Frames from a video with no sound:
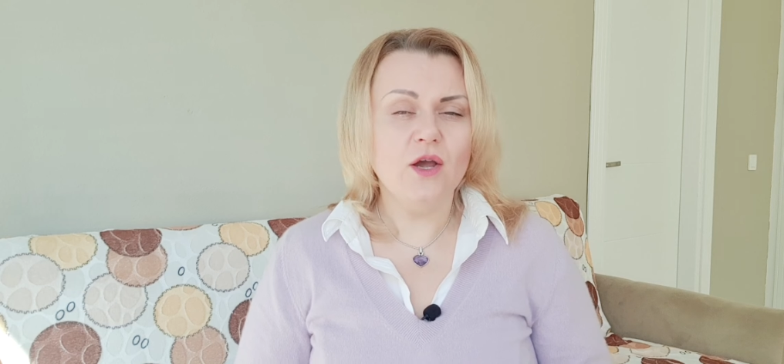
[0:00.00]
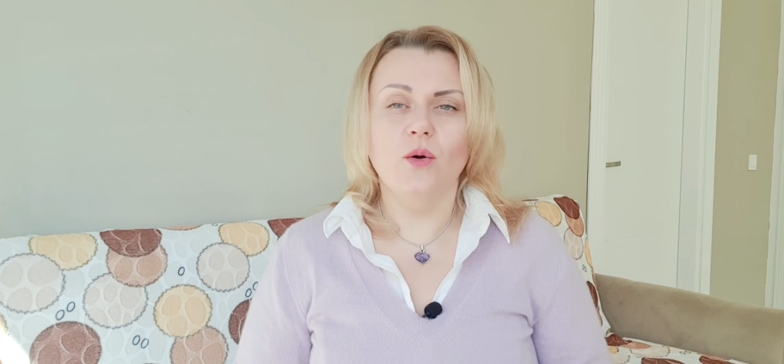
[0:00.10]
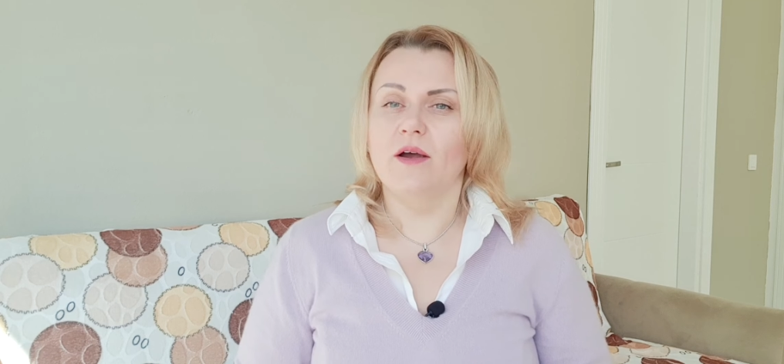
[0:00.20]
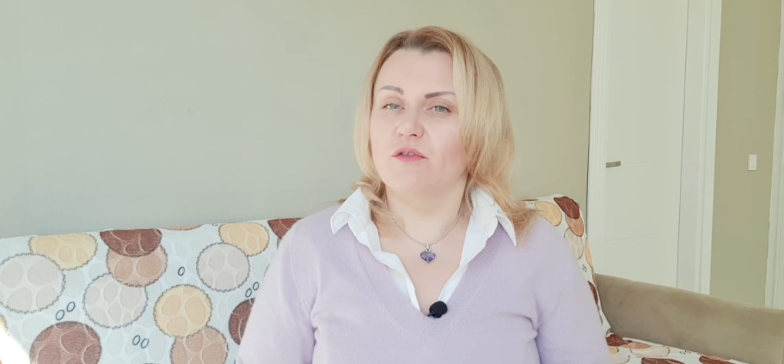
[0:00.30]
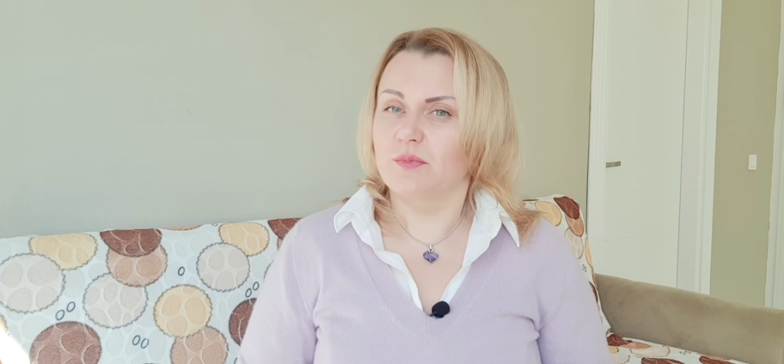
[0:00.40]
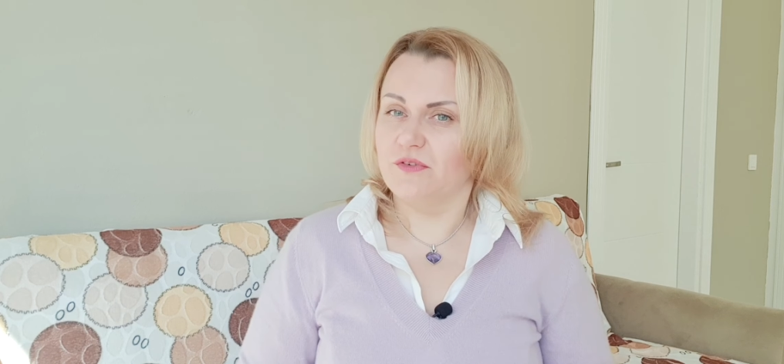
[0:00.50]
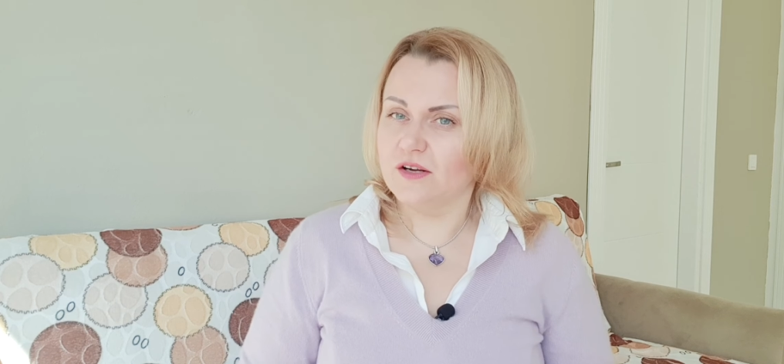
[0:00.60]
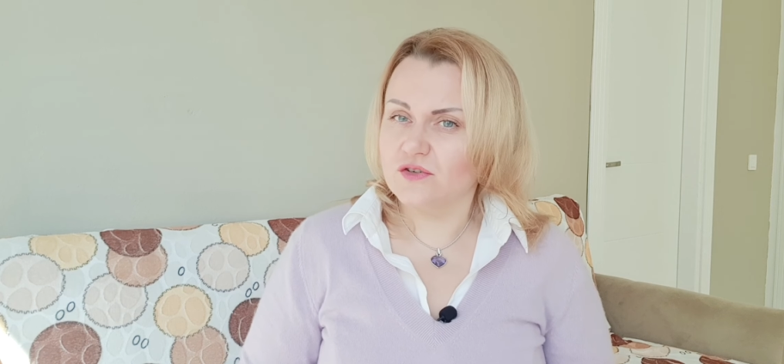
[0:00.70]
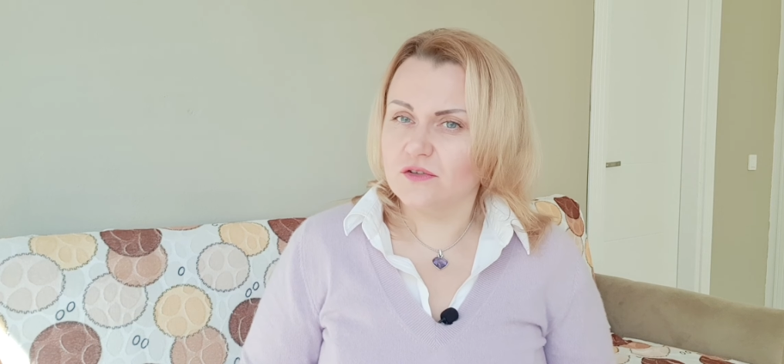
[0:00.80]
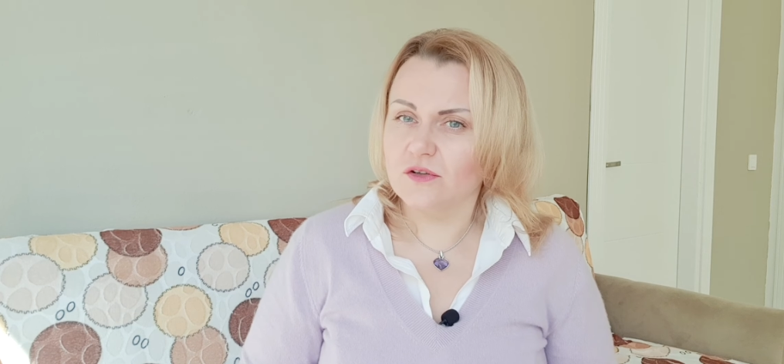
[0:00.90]
We have a
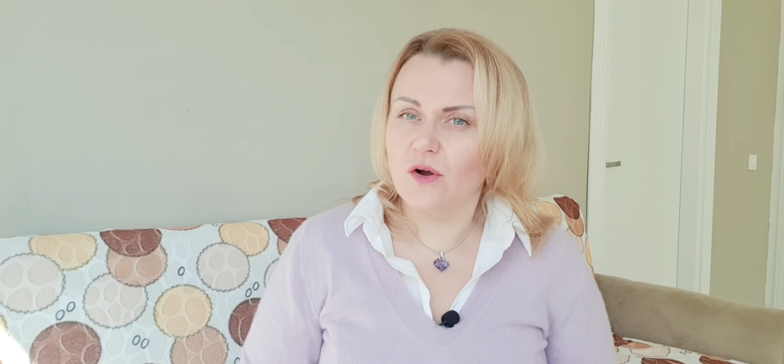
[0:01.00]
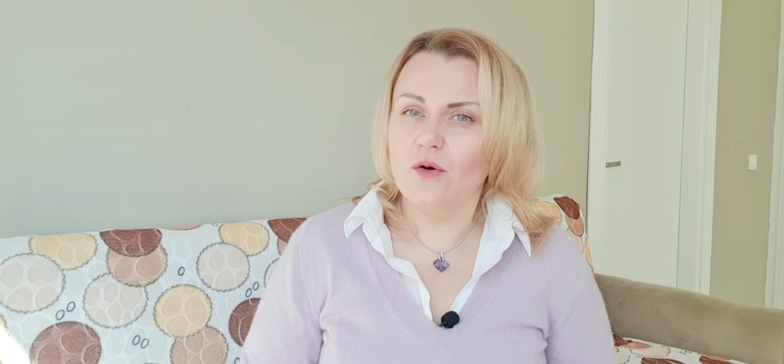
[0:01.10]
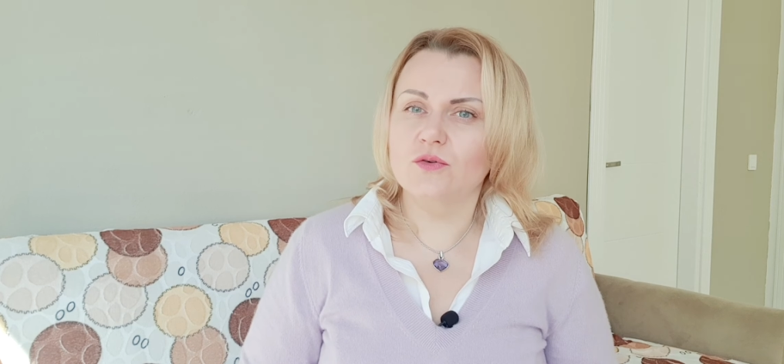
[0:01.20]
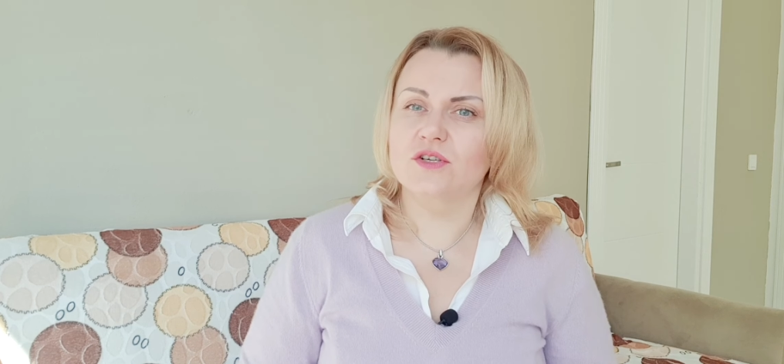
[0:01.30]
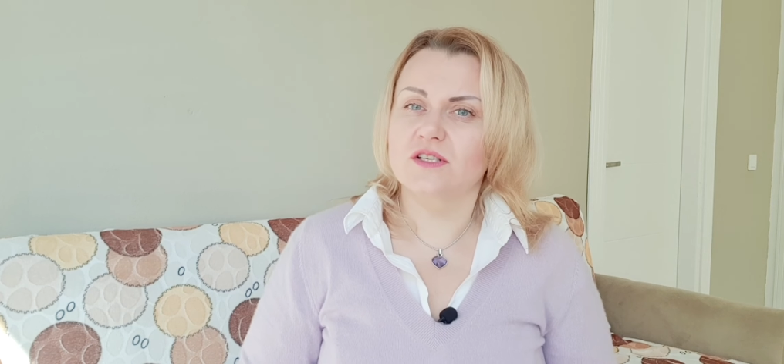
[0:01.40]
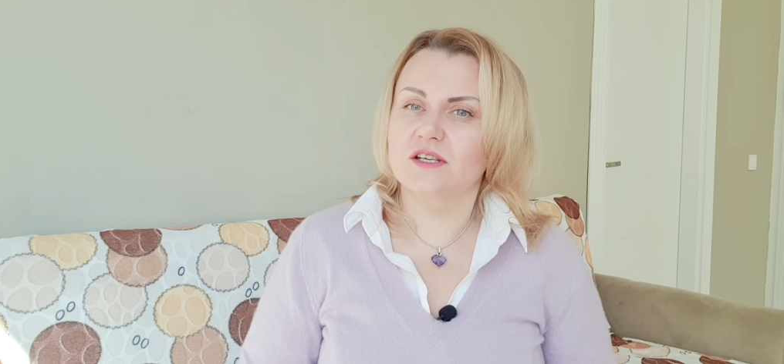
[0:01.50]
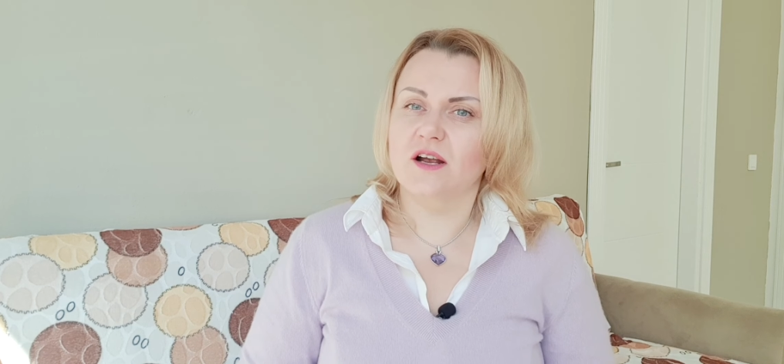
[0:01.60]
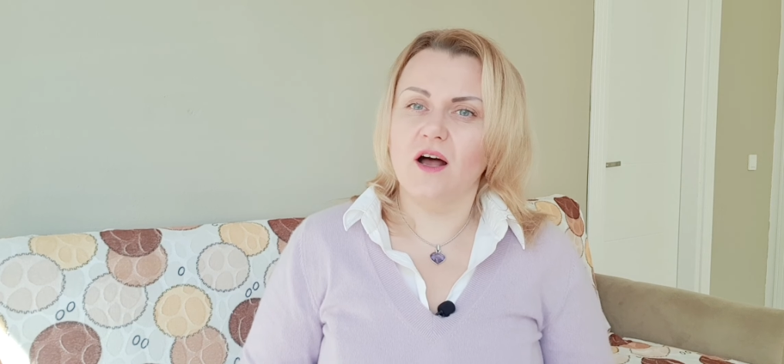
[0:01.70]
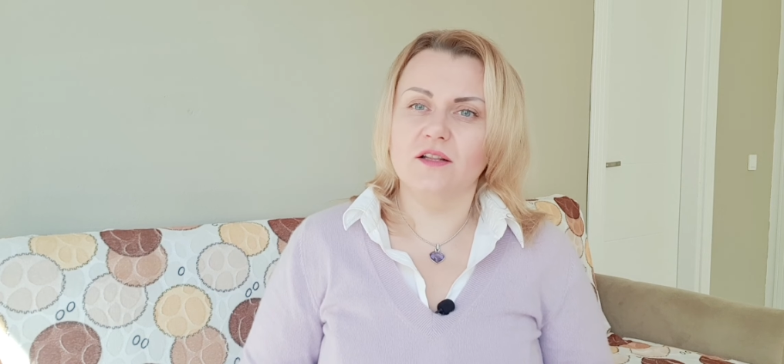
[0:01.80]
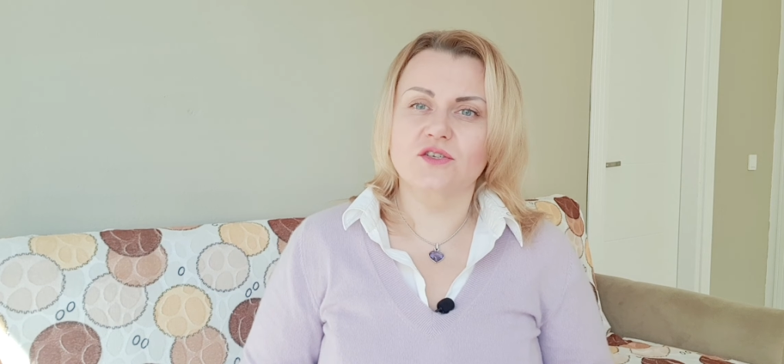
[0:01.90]
professional coach and
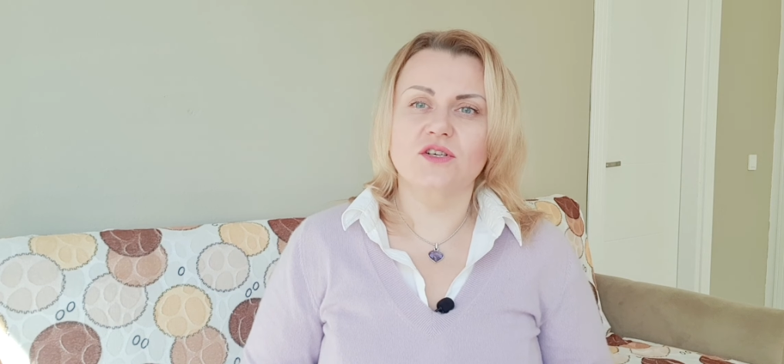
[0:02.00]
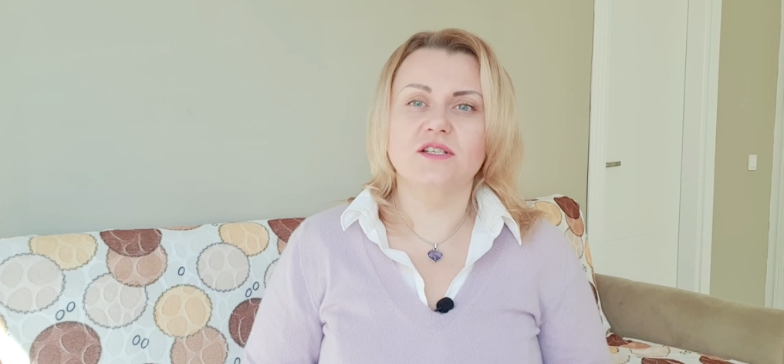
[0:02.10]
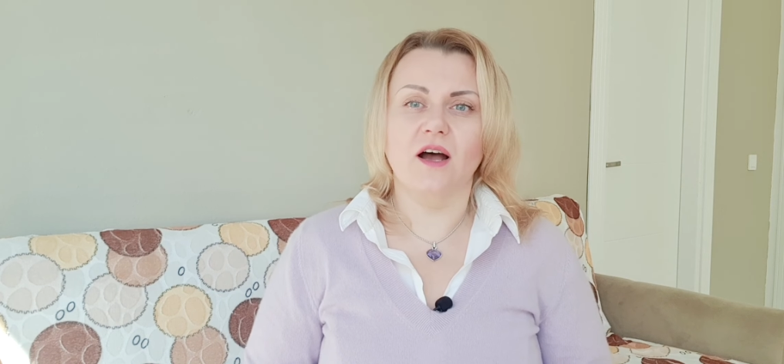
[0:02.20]
psychologist,